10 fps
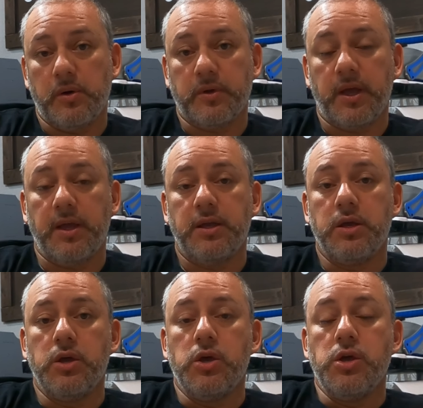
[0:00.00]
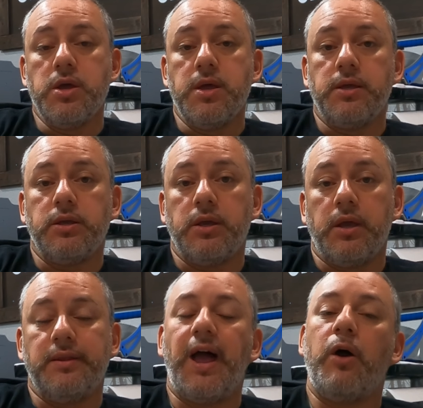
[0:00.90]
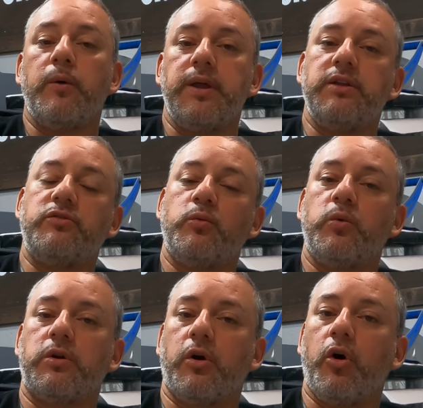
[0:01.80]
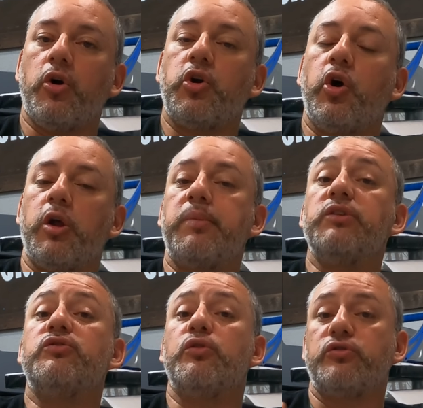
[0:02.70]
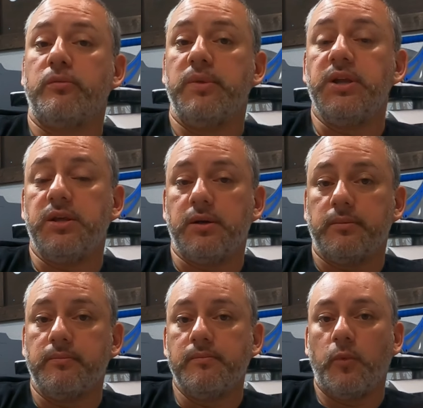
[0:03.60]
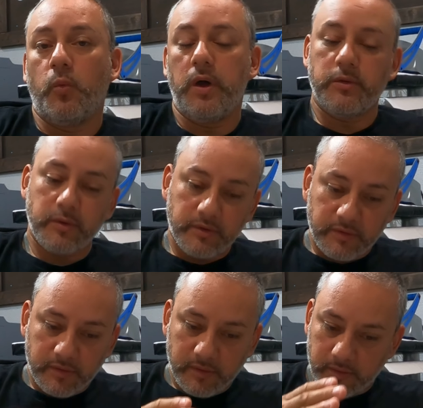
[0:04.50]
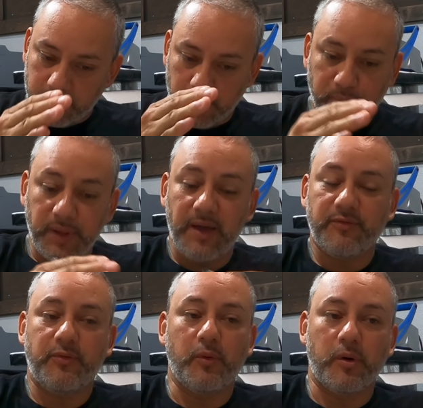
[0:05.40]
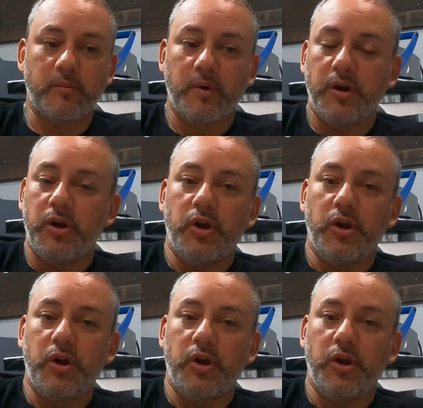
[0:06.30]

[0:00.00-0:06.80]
Okay, in now age, we're all caught up on social media, whether it's the platform